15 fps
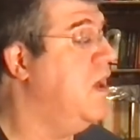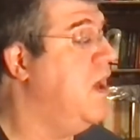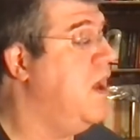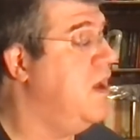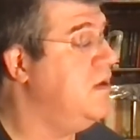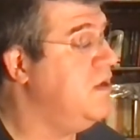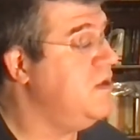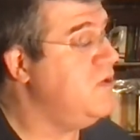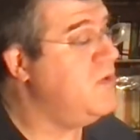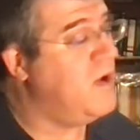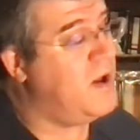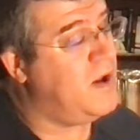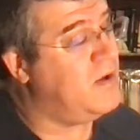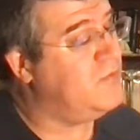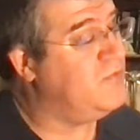and then you
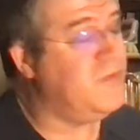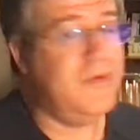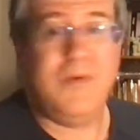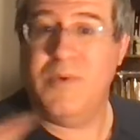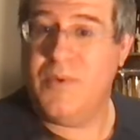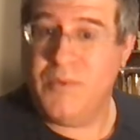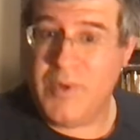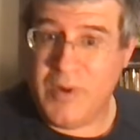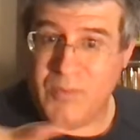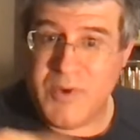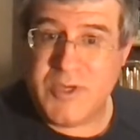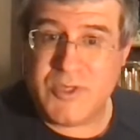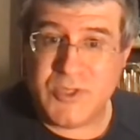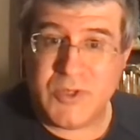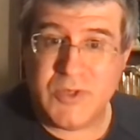have a
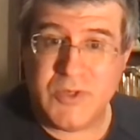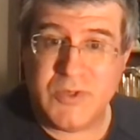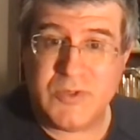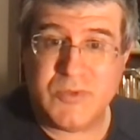return